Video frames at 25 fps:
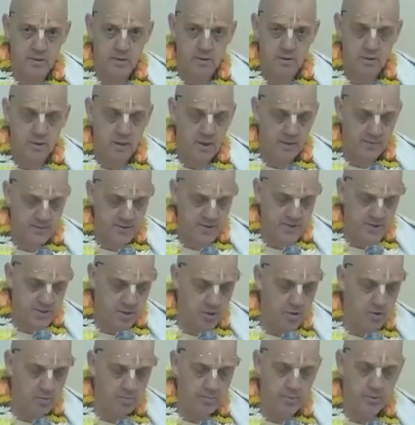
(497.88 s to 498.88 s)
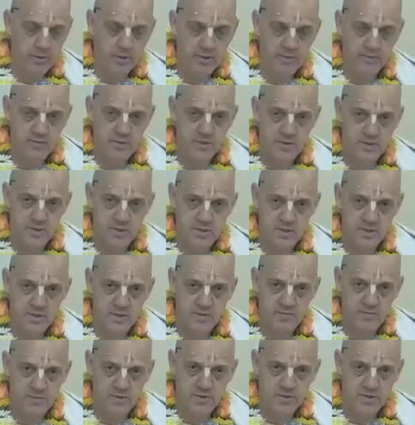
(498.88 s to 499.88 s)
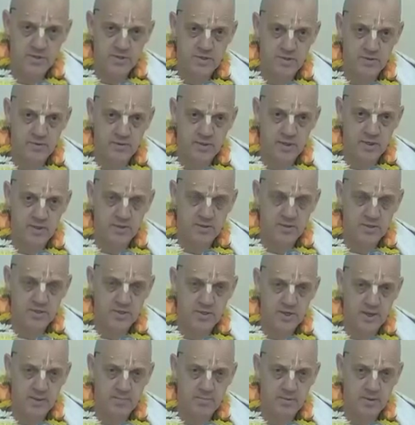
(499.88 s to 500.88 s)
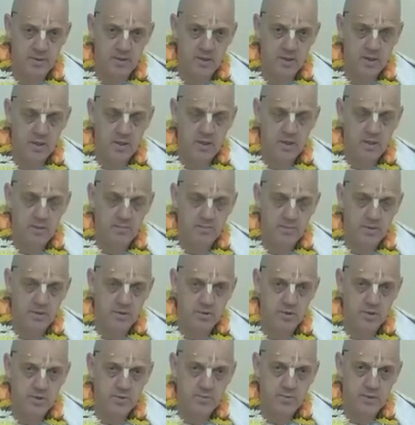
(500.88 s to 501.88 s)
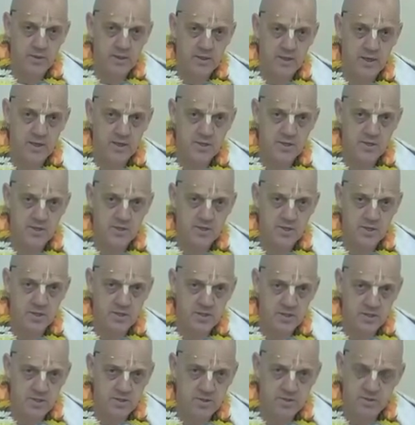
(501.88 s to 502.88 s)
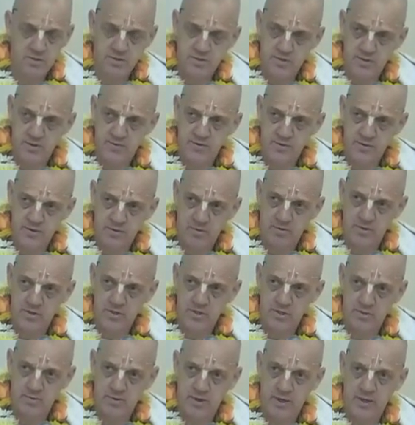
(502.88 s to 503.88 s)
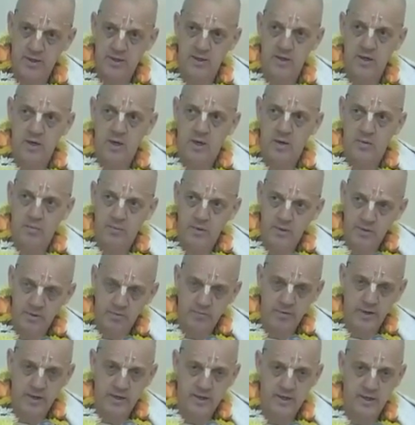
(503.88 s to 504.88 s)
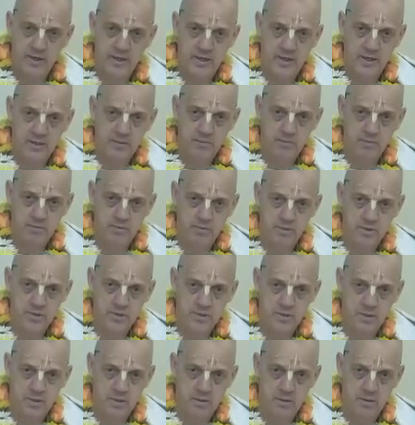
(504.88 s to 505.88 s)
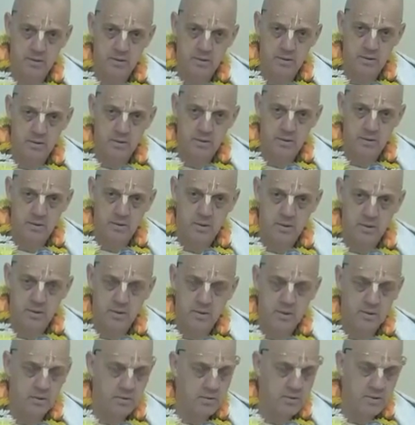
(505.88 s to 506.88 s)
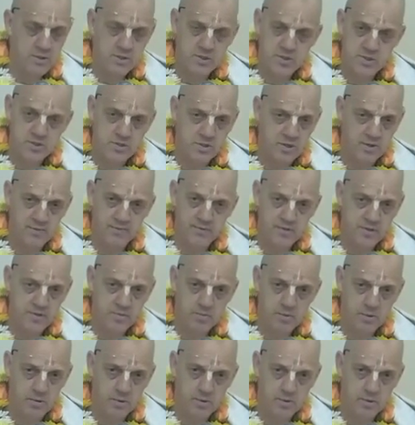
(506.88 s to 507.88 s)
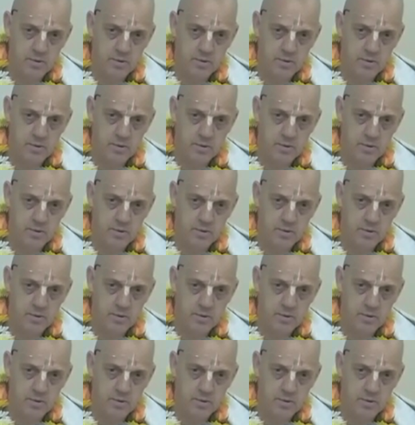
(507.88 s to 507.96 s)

and this is the whole point of these verses here at the end of this chapter, because we're engaged in service to Krishna directly, we're directly connected with Krishna. Krishna's not of this world.